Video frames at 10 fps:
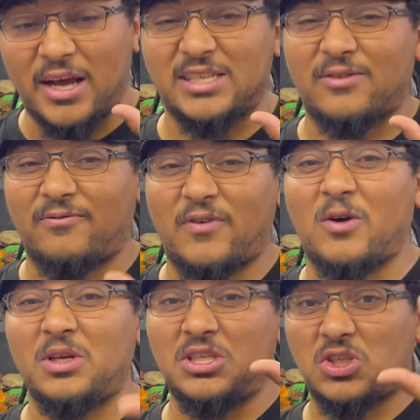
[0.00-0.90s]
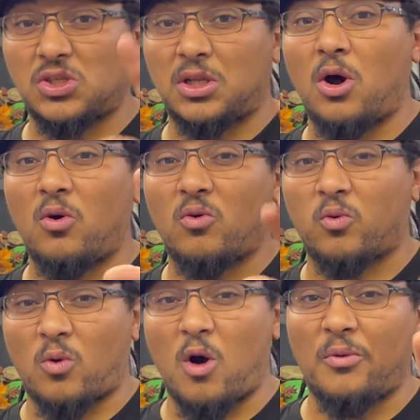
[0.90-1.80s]
is a fairly
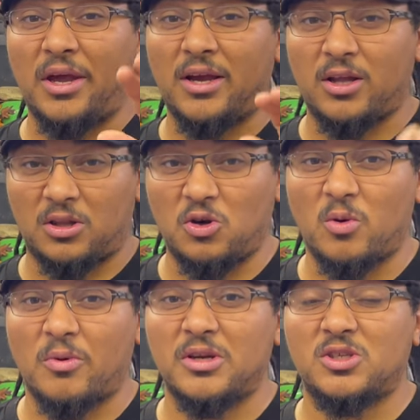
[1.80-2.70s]
slow-growing colubrid,